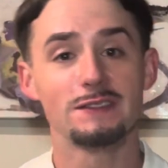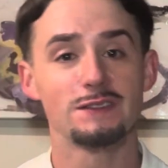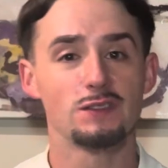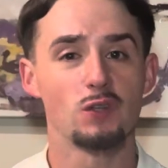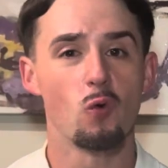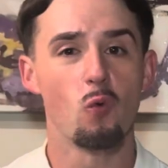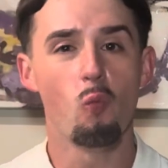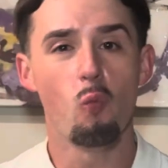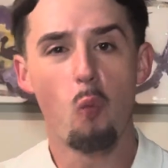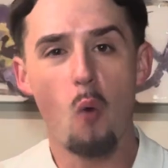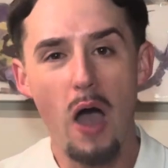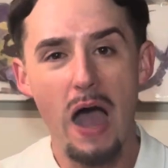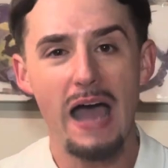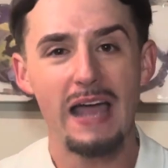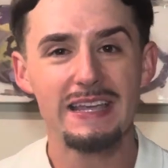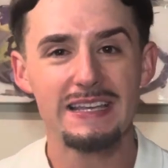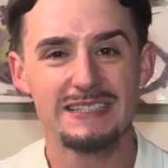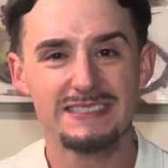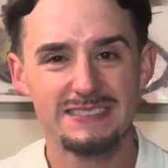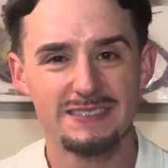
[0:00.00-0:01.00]
So why
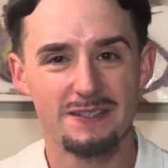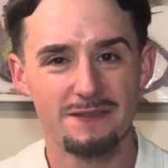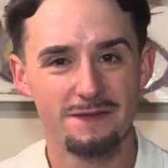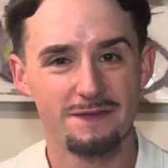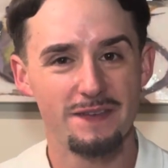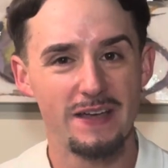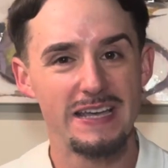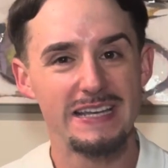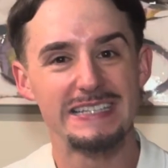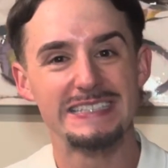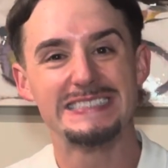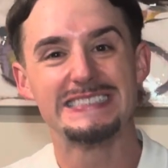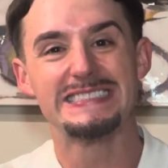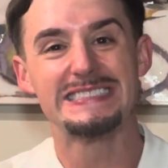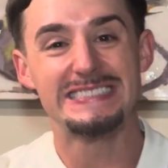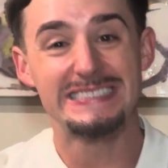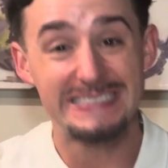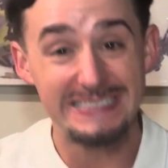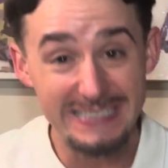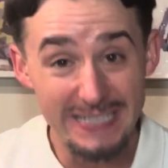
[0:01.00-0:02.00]
is the Fed
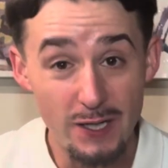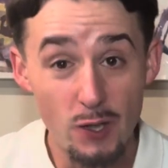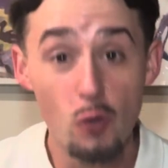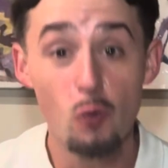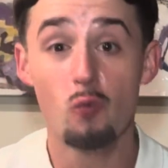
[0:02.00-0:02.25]
still